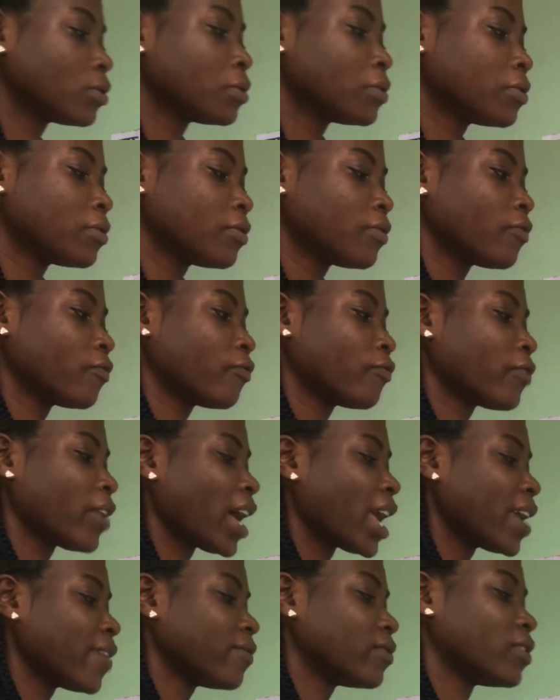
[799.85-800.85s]

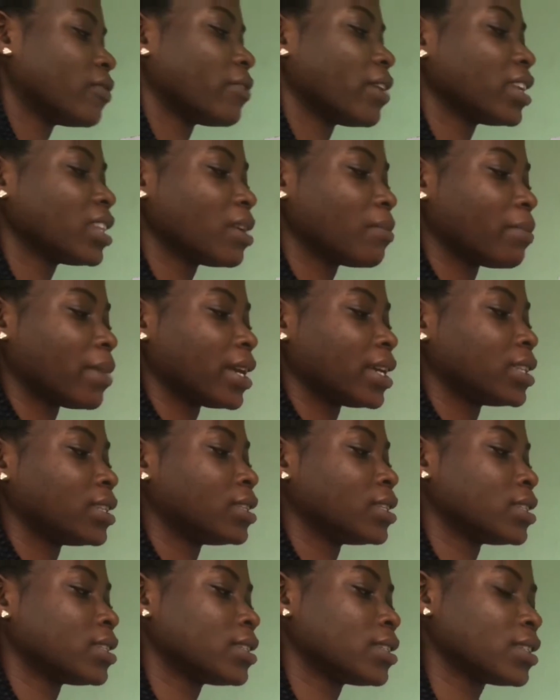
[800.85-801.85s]
5 divided by
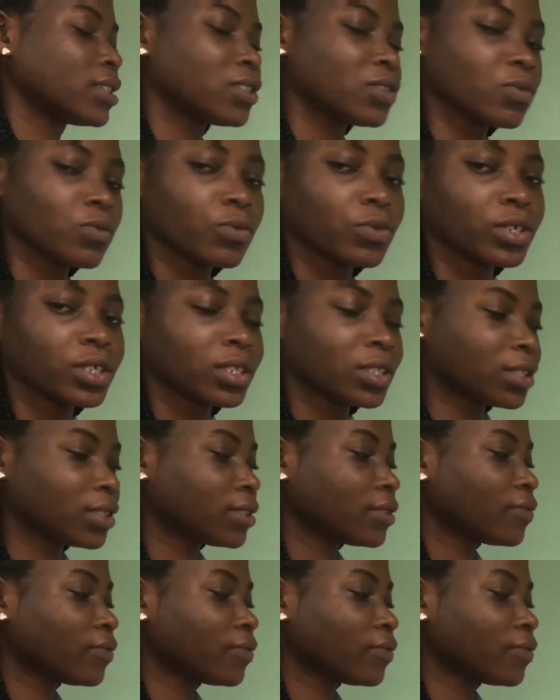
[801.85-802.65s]
this is what?